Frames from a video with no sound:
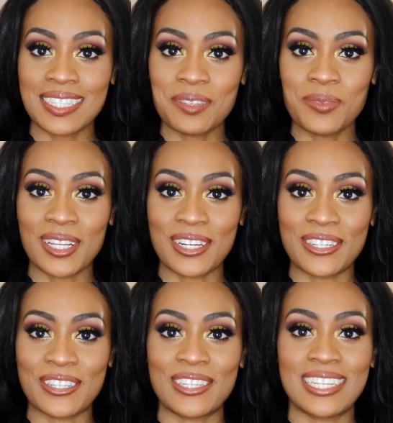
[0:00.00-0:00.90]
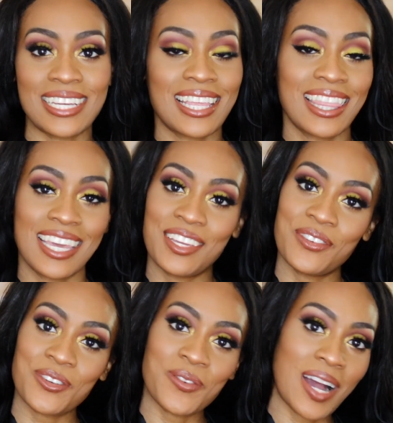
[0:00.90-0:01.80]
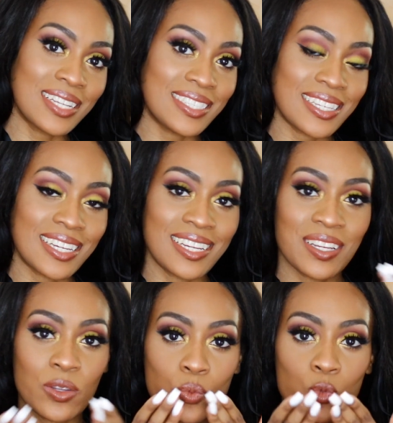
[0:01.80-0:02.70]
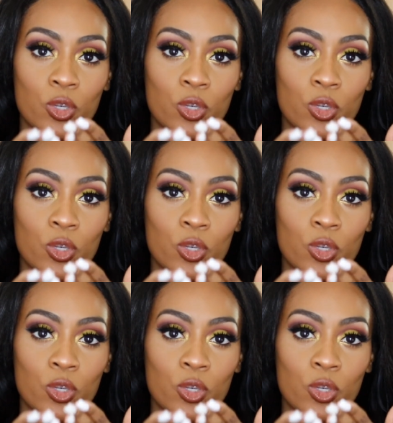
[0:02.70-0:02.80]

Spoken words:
upload. Thank you for watching.